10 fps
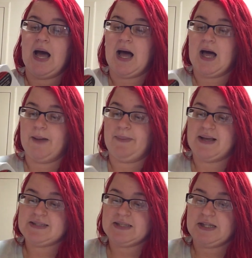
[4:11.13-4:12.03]
Uh,
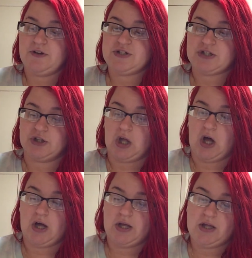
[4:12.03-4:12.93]
basically, you just
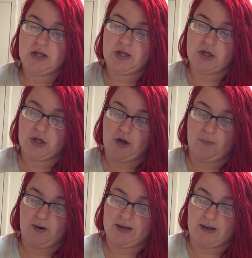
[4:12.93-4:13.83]
log your
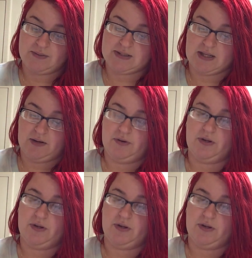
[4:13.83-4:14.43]
workouts that you